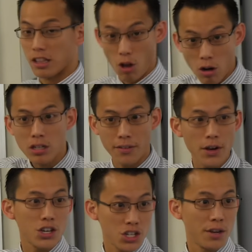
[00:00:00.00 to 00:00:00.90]
longer
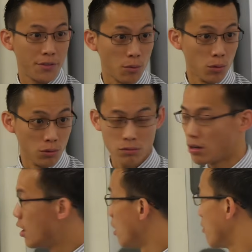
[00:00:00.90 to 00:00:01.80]
version of the rule,
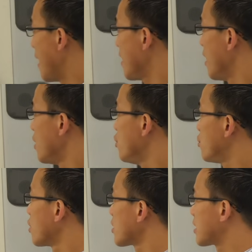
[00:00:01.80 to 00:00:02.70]
right? You
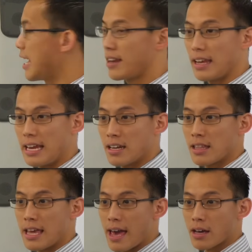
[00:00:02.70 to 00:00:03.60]
just get e to
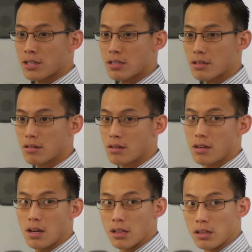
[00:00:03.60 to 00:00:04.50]
the x
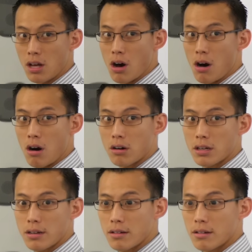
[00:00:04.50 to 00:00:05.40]
log